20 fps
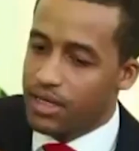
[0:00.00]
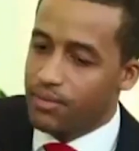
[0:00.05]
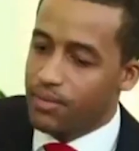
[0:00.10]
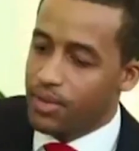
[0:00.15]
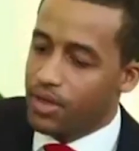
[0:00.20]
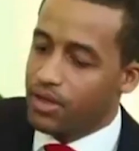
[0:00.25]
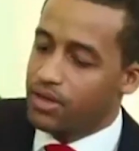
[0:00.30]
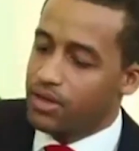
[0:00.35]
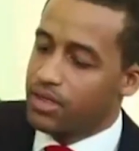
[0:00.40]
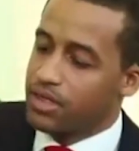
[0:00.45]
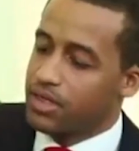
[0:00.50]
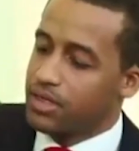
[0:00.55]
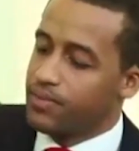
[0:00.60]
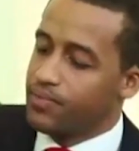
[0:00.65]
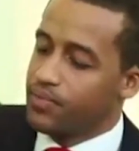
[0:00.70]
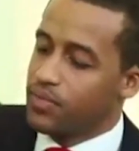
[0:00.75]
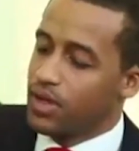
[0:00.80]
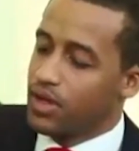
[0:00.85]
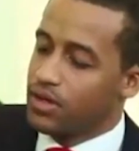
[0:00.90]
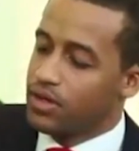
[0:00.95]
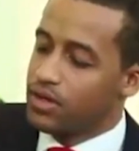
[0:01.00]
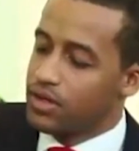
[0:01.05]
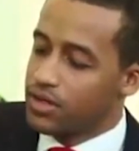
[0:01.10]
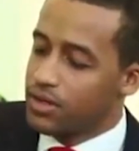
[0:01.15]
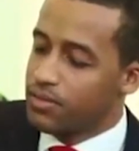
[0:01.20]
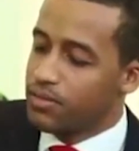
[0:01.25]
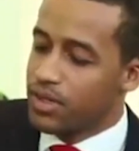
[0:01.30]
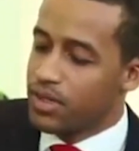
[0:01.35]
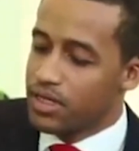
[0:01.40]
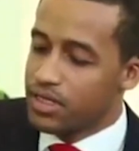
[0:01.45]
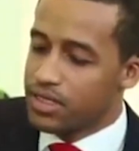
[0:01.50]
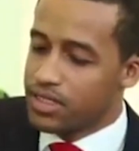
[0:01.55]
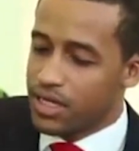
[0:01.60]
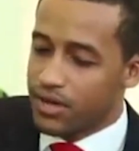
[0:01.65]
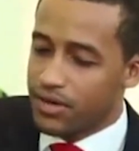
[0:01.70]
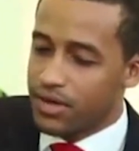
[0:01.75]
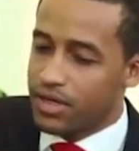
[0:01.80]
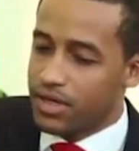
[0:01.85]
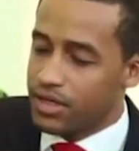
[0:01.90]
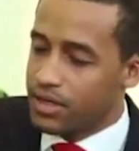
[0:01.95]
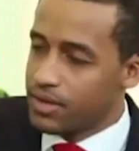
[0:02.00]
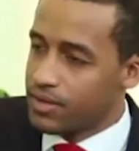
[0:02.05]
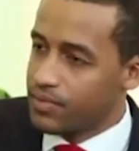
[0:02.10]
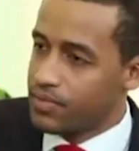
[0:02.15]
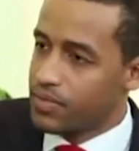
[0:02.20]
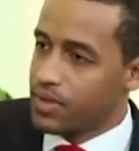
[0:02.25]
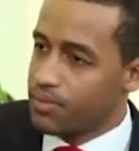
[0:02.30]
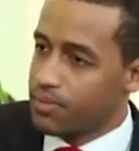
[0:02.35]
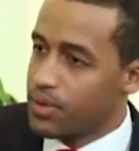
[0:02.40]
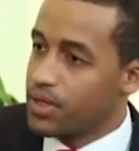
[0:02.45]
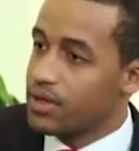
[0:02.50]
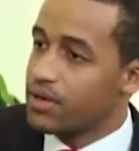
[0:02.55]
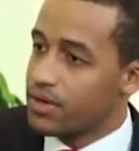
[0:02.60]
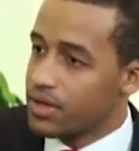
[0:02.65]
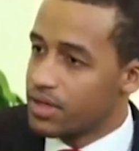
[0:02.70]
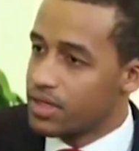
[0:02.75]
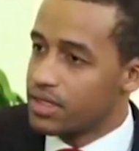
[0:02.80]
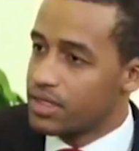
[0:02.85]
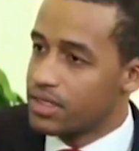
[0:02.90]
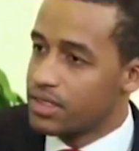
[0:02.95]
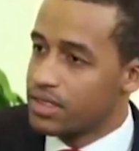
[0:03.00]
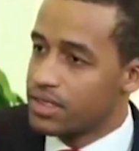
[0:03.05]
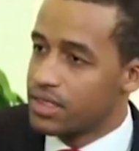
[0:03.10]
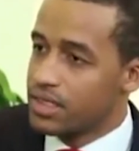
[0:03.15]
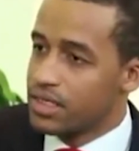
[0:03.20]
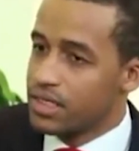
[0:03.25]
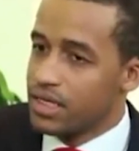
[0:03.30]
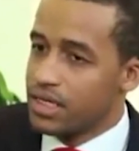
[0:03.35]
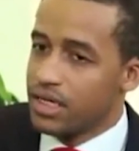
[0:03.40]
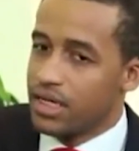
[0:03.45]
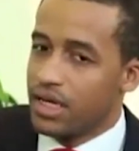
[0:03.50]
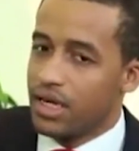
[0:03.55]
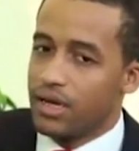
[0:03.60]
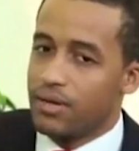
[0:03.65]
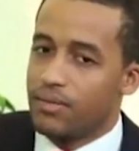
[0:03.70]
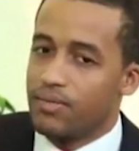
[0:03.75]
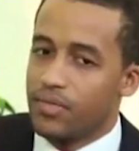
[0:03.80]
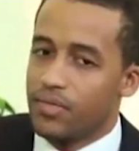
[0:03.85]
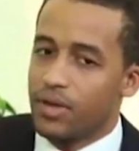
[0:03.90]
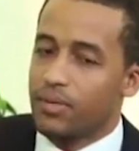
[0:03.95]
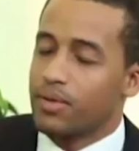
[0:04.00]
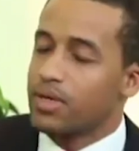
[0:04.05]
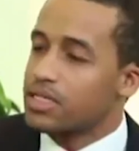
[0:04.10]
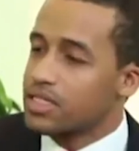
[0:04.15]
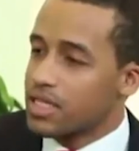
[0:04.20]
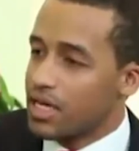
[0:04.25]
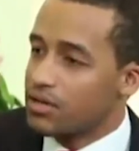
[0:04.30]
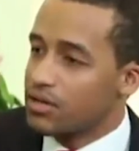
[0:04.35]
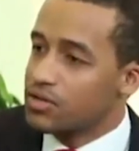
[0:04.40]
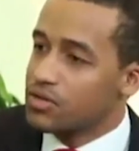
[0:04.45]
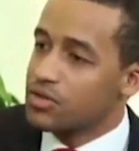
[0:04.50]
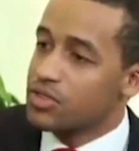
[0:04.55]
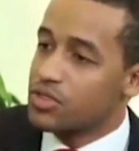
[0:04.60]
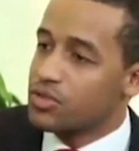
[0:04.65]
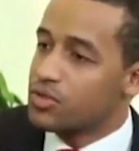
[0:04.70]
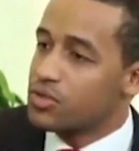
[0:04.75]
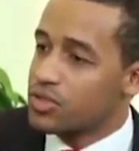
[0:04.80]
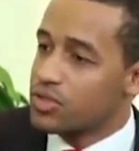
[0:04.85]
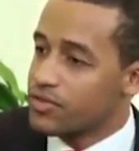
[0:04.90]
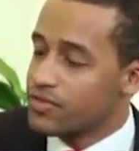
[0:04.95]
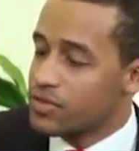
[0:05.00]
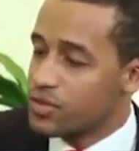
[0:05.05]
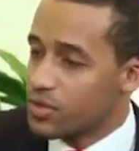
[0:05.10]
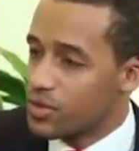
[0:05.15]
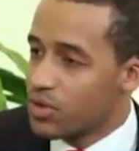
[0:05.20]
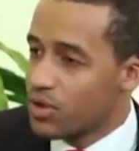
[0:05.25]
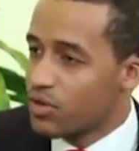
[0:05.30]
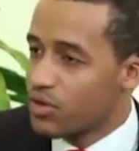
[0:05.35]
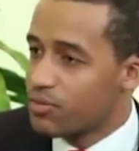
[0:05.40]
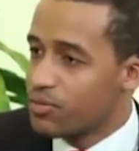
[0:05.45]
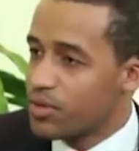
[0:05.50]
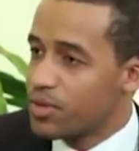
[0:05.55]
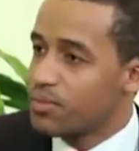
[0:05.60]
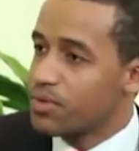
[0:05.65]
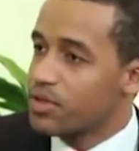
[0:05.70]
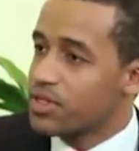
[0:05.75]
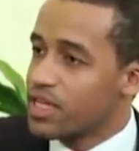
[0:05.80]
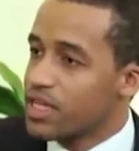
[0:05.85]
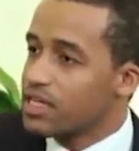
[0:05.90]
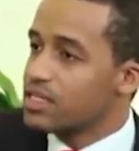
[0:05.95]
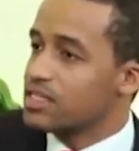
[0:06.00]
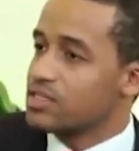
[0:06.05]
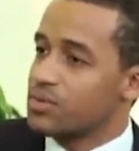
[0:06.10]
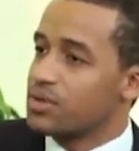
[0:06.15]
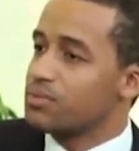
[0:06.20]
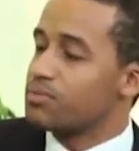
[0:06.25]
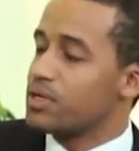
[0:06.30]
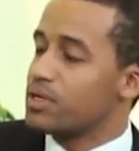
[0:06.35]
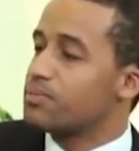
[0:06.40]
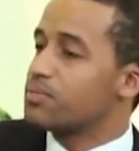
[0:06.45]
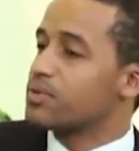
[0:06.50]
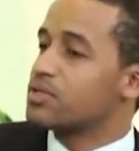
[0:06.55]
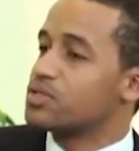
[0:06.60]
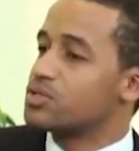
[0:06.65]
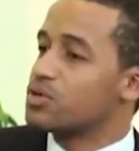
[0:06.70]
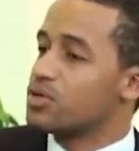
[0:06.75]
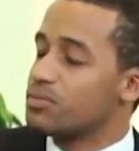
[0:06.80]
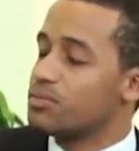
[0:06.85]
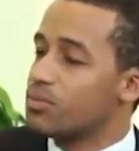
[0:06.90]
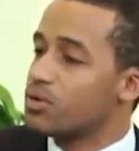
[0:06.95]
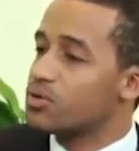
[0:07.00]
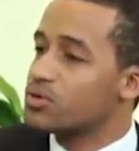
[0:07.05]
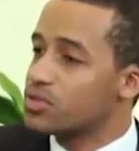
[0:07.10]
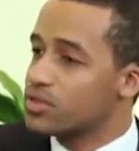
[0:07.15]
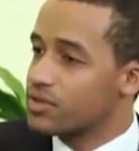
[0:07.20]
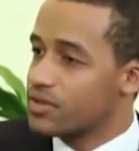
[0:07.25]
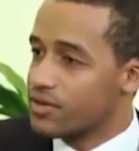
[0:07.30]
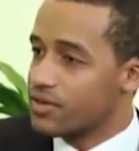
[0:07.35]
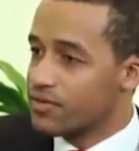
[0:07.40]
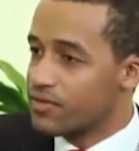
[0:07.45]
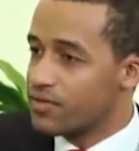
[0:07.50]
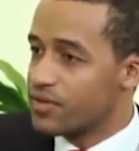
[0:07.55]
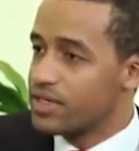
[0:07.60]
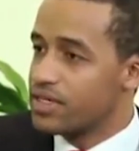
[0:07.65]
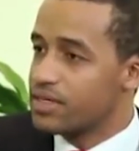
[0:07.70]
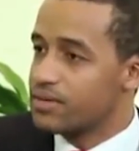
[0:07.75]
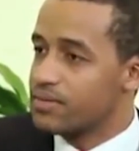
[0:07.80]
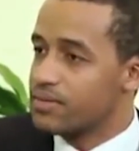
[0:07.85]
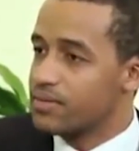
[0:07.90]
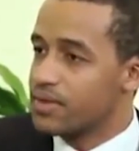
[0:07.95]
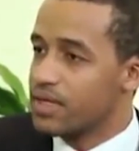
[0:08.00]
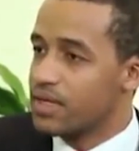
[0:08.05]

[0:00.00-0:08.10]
about under the military period, I mean, it's counterintuitive to a lot of people. That is when people enjoyed most of their freedom.